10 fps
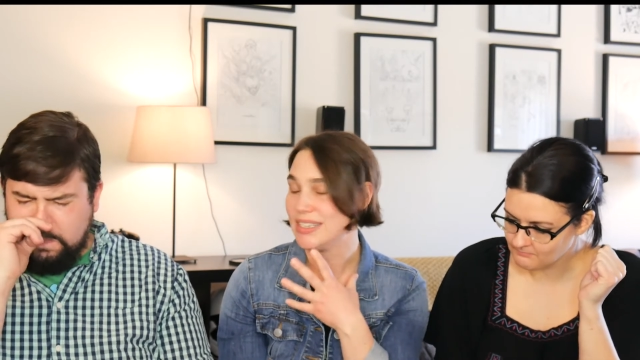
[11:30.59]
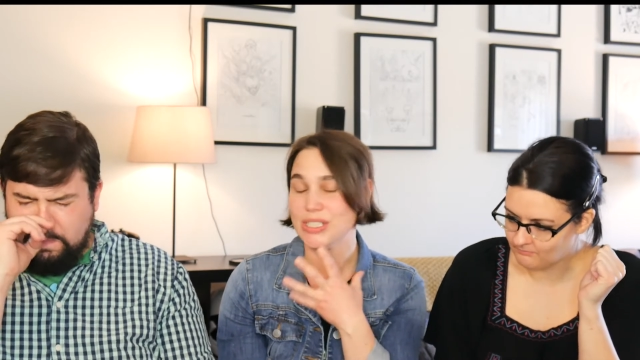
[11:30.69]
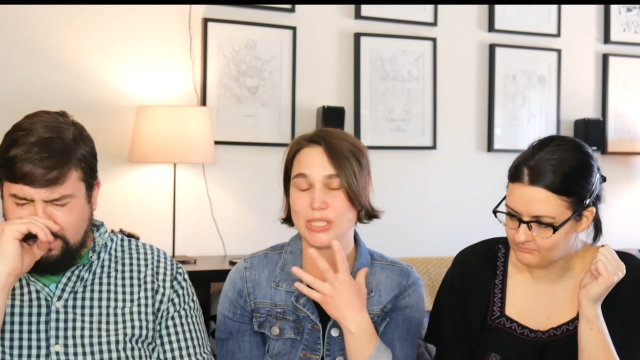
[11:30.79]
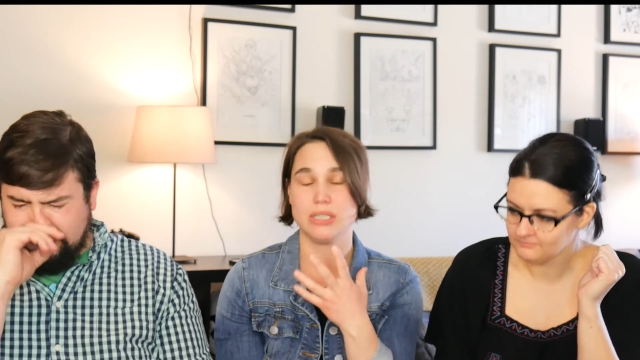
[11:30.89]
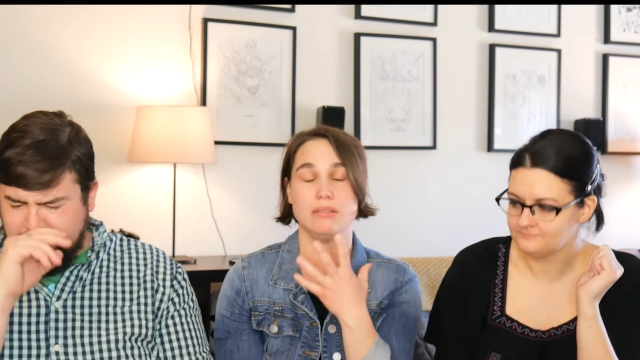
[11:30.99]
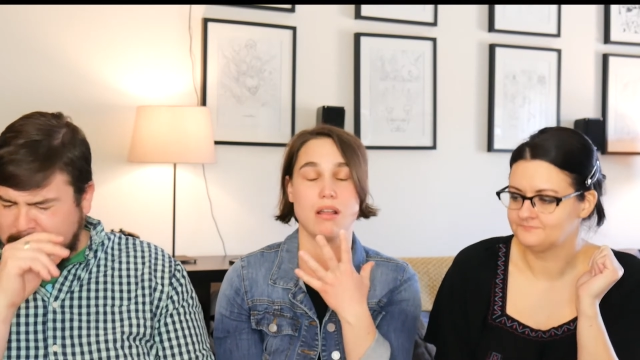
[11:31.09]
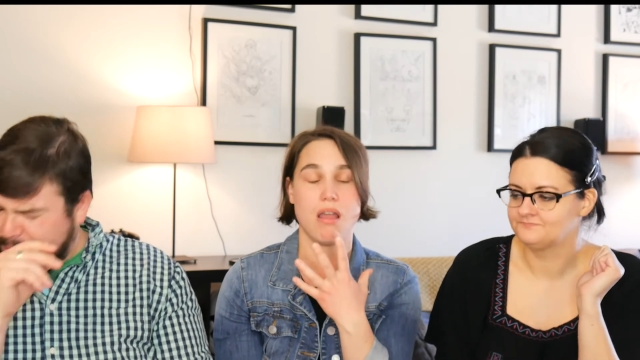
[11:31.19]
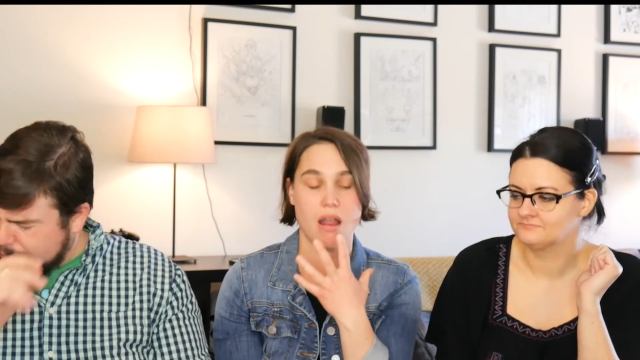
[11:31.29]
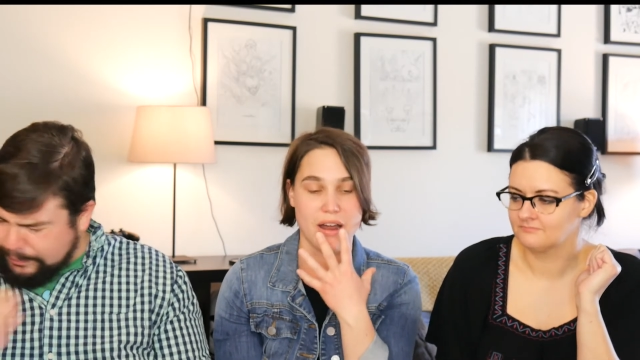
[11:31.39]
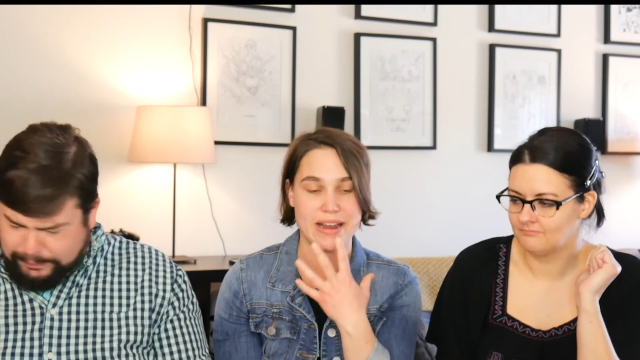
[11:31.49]
Speaker 1: it's just
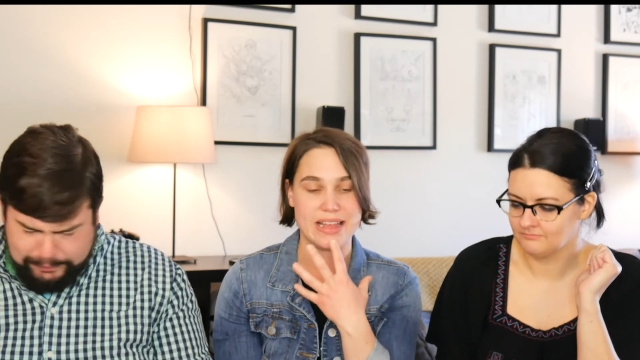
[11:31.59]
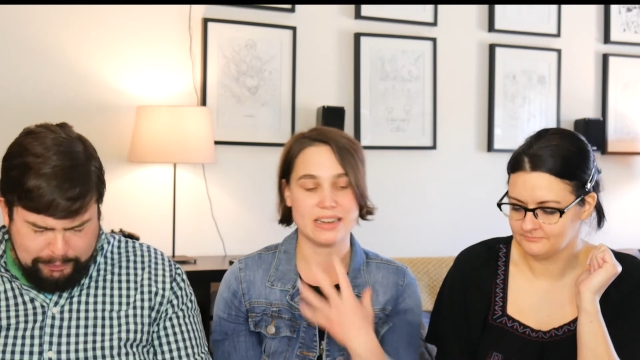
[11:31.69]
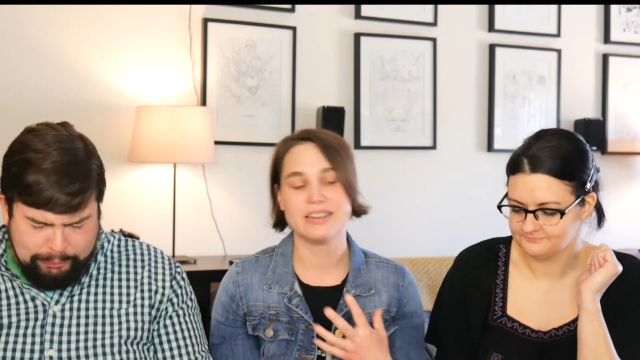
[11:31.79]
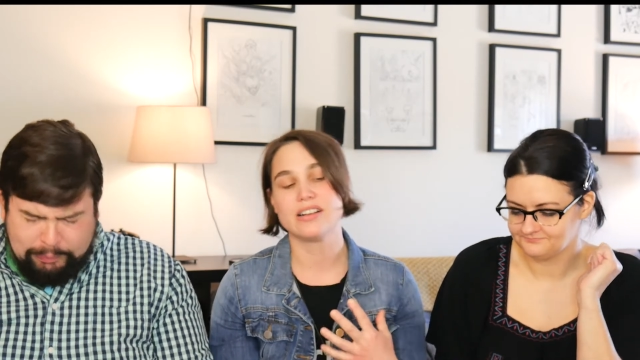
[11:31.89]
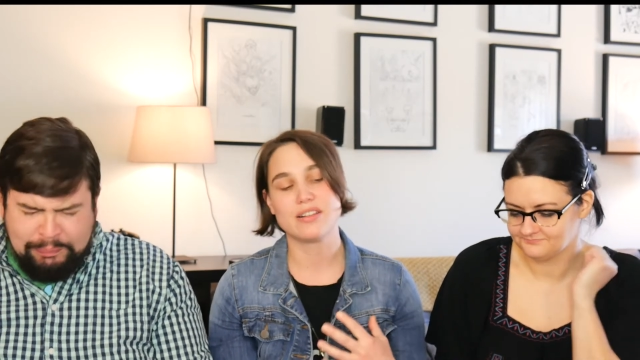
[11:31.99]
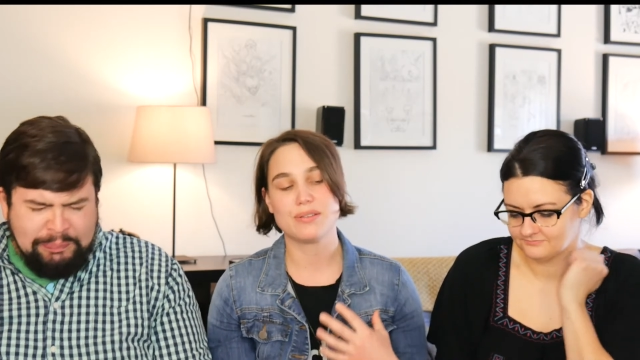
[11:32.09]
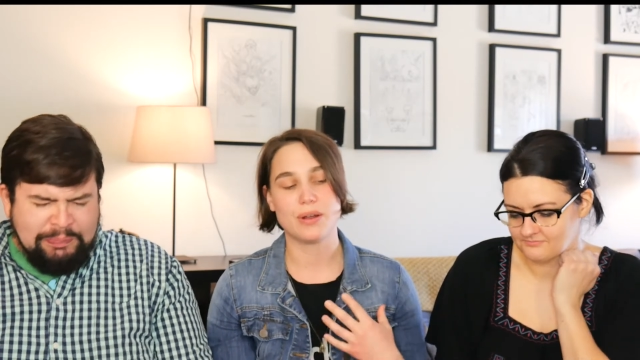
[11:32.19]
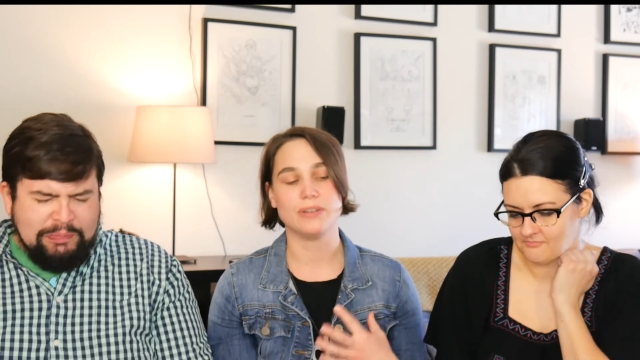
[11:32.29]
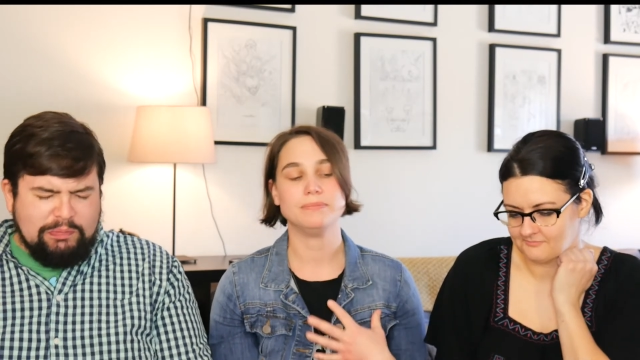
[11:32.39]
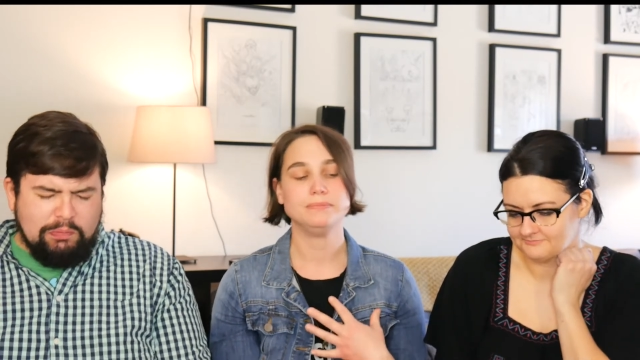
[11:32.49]
durian in your throat.
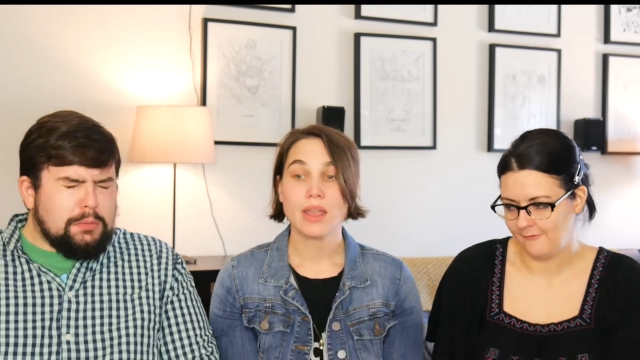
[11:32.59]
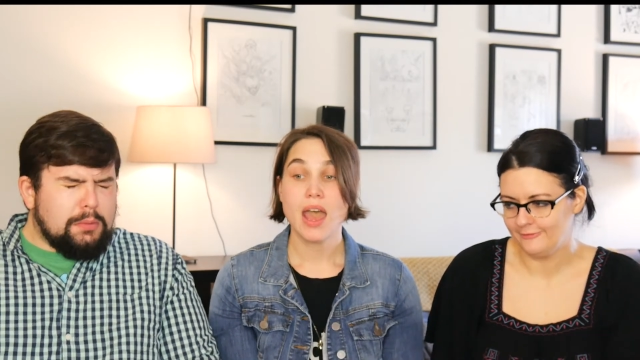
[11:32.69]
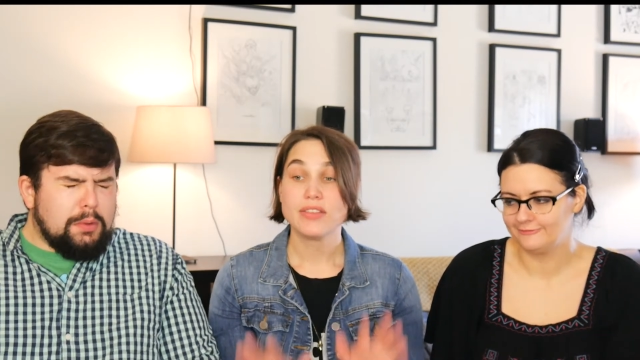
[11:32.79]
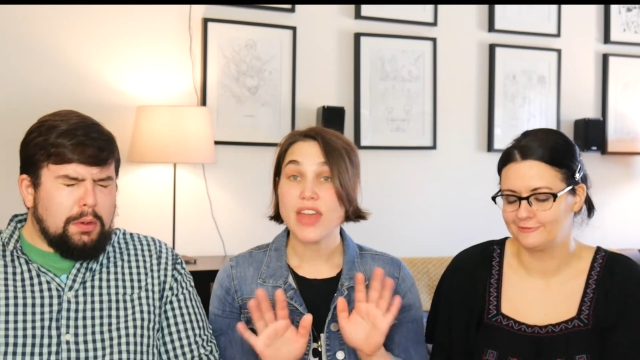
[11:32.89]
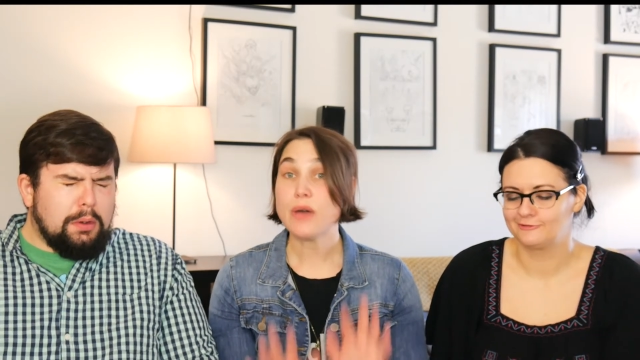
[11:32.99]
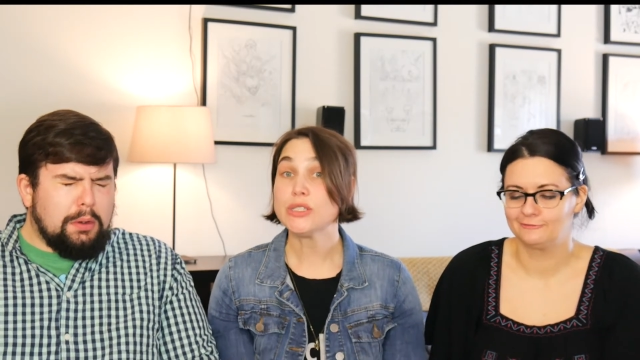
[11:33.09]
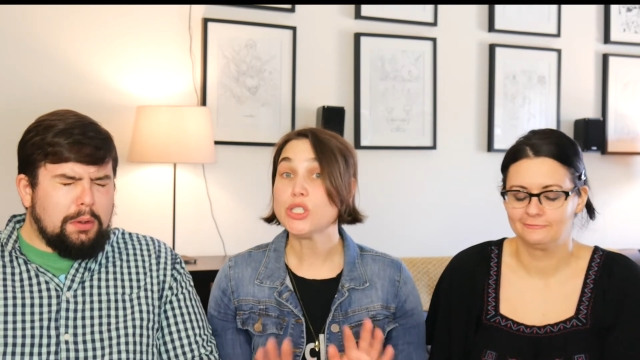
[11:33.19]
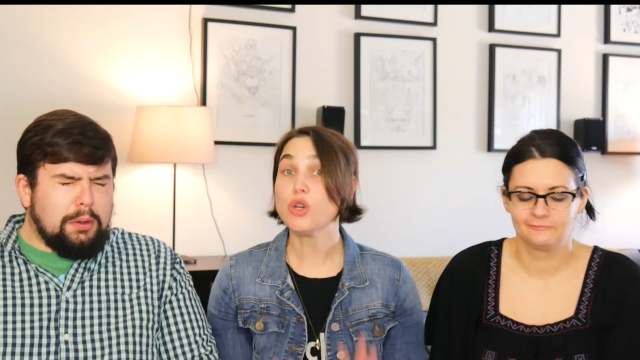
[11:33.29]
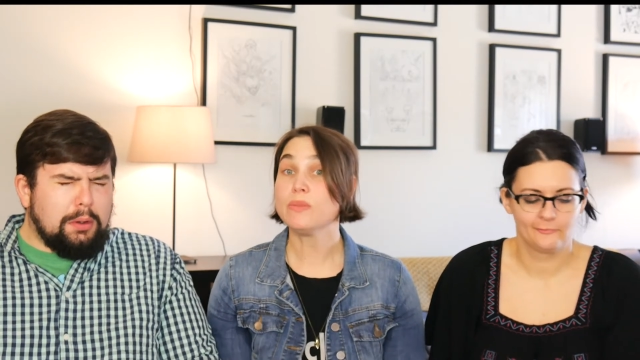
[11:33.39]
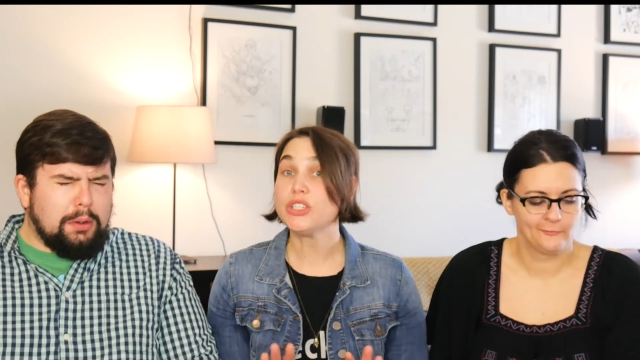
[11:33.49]
That was so
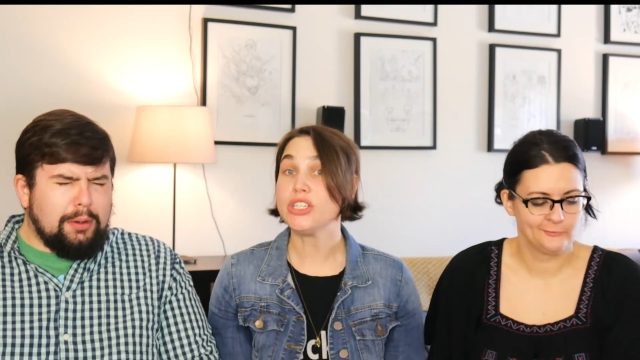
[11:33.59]
much